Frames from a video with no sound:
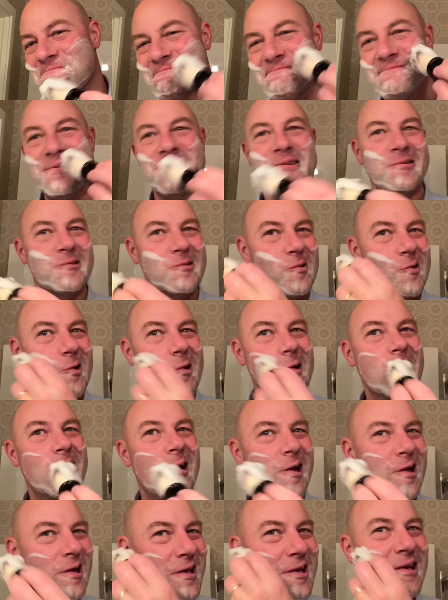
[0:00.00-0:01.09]
Doesn't look
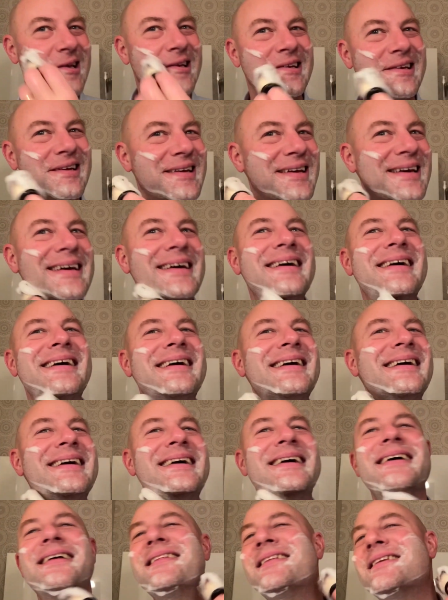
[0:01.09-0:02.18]
like it.
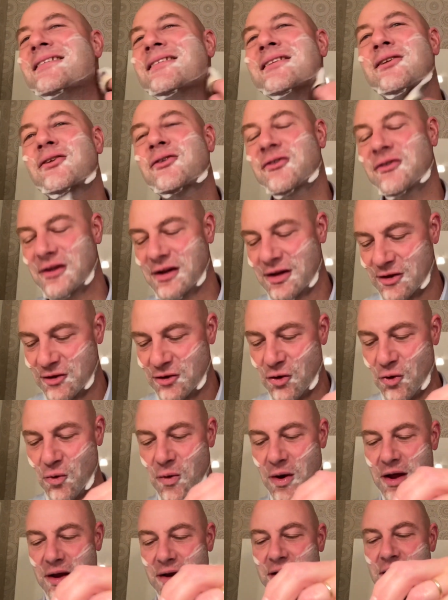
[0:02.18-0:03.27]
This looks like
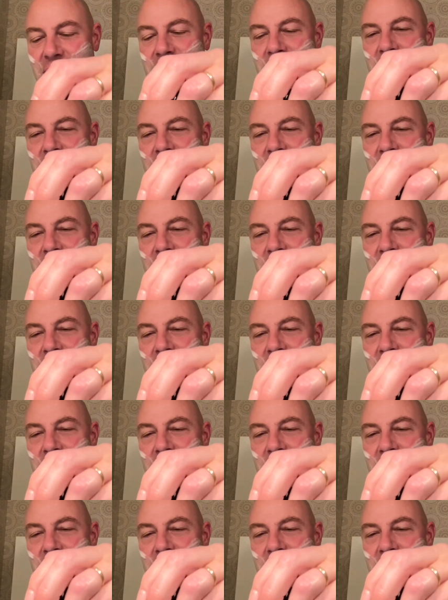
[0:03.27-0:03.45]
Johan